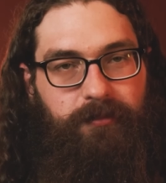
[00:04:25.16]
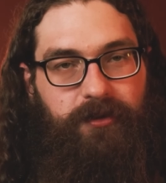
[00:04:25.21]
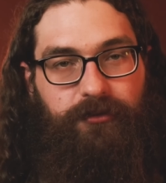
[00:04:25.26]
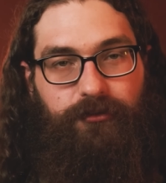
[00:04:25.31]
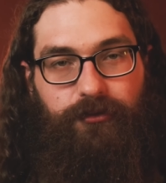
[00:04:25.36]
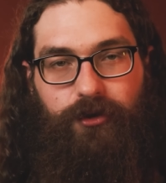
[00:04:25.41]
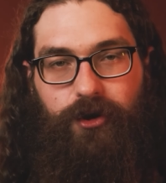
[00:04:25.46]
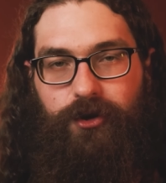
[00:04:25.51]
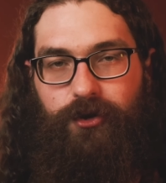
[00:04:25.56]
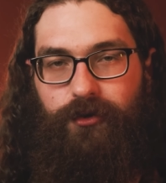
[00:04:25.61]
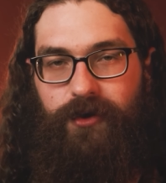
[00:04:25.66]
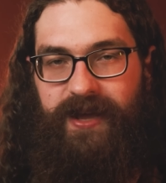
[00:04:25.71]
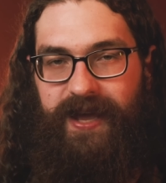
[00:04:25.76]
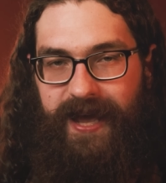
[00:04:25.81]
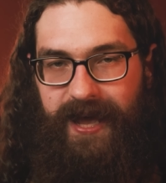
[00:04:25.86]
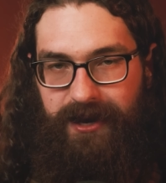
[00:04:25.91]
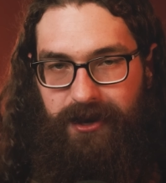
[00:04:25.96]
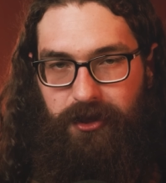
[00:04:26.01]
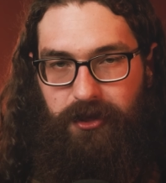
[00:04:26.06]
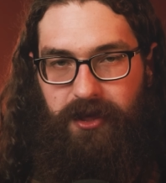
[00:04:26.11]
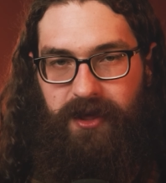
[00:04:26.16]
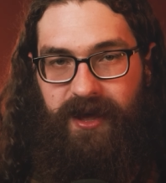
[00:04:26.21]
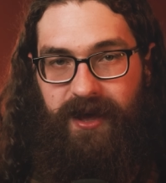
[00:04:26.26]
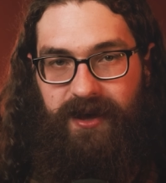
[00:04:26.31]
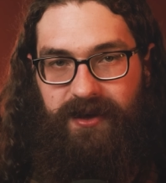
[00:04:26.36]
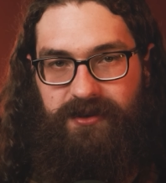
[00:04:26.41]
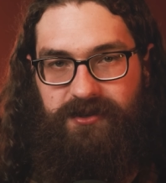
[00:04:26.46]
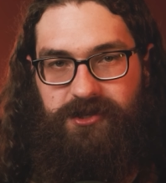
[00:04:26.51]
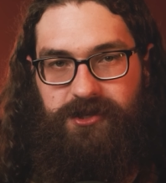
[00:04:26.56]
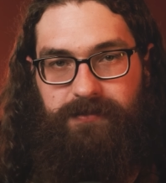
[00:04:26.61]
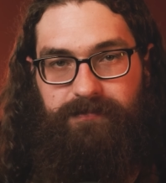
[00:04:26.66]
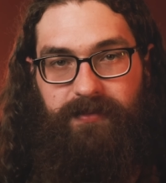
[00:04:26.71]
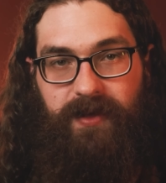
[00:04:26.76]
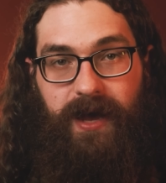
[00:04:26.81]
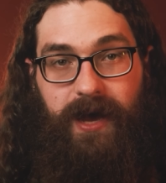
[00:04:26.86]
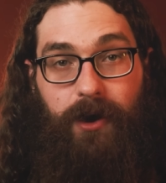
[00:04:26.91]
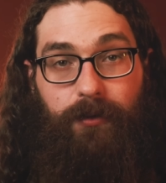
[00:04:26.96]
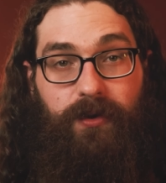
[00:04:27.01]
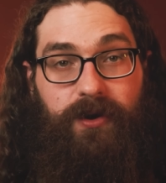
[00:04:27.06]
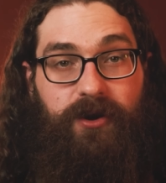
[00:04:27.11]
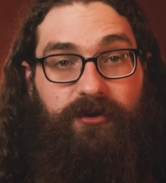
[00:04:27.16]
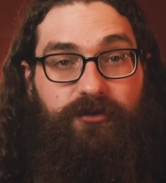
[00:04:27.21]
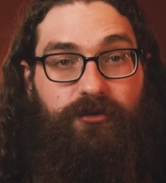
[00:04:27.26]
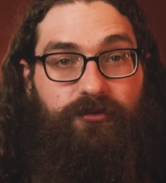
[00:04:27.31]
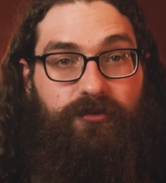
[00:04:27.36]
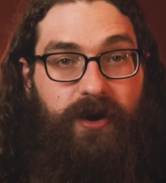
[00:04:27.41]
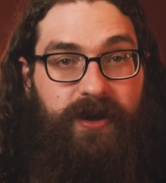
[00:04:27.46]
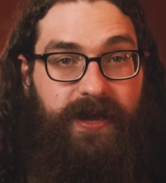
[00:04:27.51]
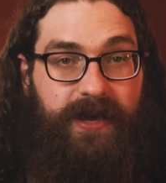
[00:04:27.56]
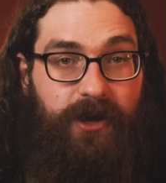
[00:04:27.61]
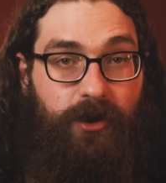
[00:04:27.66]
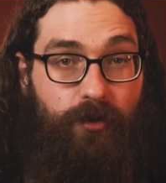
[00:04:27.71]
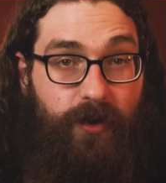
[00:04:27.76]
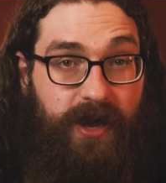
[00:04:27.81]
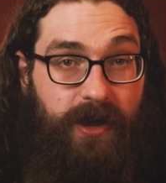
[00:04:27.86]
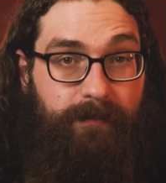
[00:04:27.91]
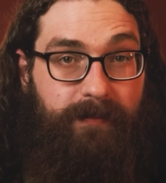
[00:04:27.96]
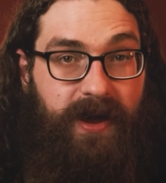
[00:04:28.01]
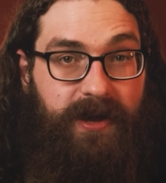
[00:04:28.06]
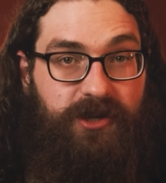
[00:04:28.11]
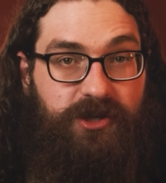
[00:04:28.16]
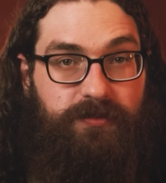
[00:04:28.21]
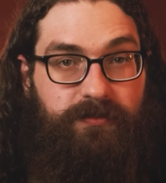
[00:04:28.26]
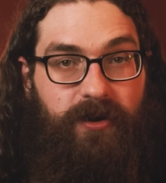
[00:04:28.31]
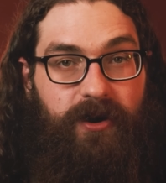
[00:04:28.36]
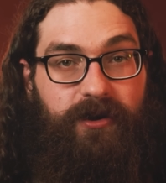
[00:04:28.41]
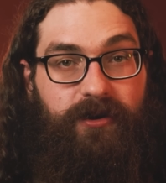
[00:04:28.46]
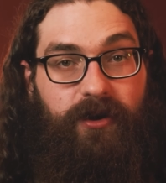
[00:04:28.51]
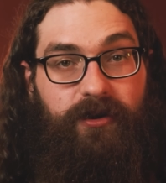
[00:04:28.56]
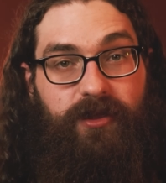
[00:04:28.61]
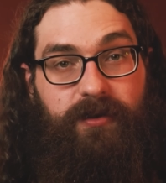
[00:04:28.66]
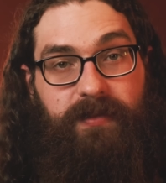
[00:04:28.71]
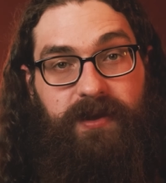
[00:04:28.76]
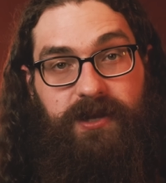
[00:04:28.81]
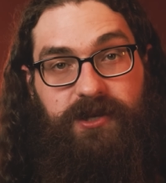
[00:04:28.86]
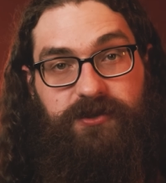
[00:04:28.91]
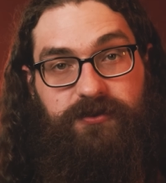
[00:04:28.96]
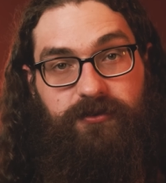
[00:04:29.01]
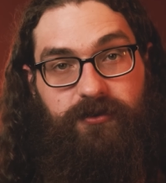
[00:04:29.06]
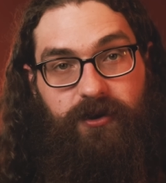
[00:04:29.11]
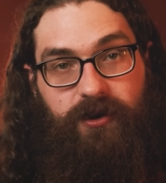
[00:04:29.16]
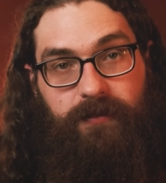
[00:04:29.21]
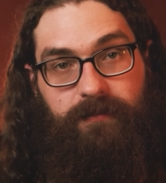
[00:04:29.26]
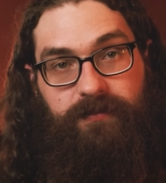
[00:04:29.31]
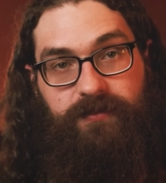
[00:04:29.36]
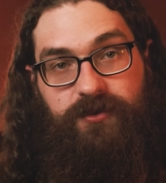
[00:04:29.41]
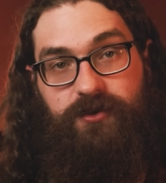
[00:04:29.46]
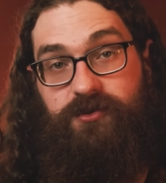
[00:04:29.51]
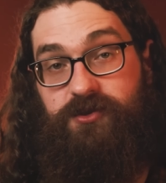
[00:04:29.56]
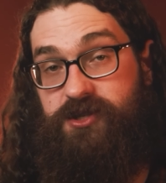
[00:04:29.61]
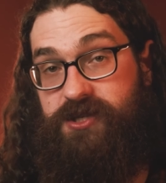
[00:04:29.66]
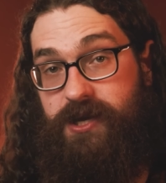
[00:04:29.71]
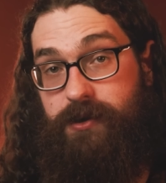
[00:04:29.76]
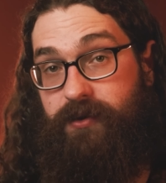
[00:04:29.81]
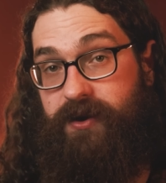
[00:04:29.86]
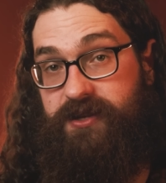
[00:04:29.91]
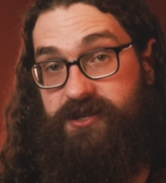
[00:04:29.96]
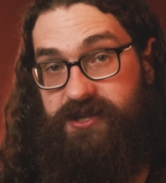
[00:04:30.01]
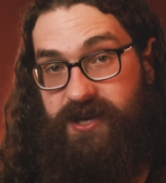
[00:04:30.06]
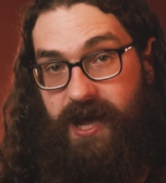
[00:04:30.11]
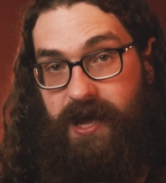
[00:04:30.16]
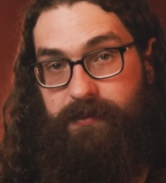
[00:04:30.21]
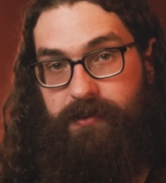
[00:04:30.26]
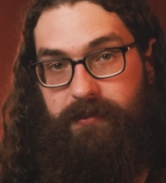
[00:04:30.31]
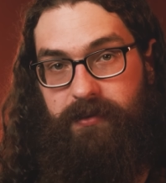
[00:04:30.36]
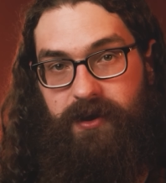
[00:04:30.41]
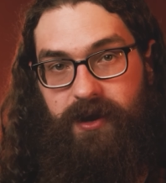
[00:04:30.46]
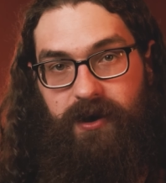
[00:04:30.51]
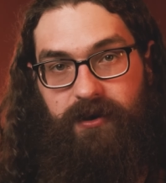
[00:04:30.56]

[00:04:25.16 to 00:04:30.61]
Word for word: Before doing anything else, I wanted to run a quick benchmark on the Minisforum to see what it's capable